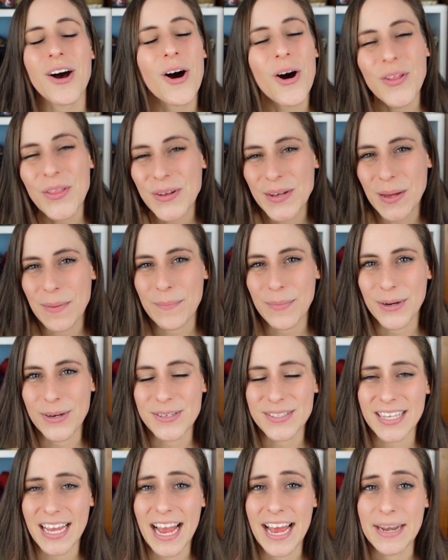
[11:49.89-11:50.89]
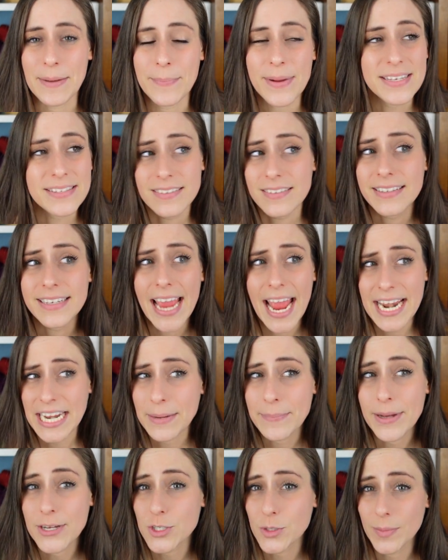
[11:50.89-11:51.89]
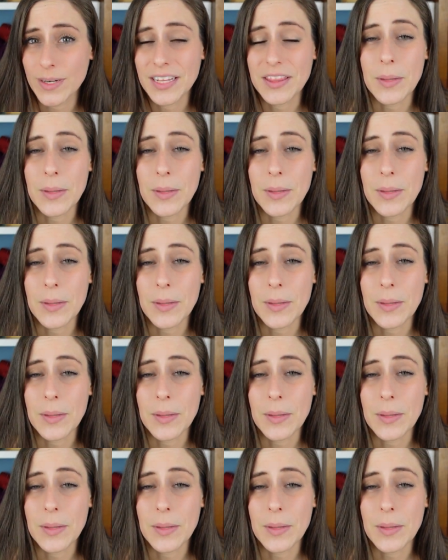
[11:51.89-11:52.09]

all the numbers on basically any measurement